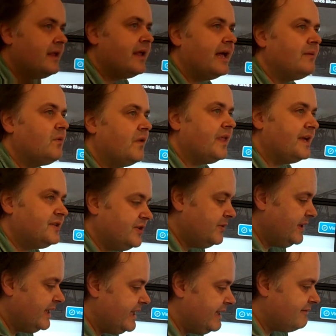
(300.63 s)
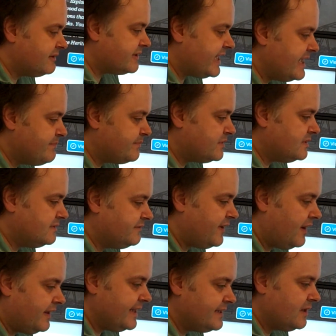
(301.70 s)
And And what they do here is they
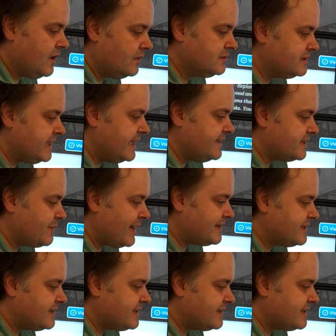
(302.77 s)
provide content to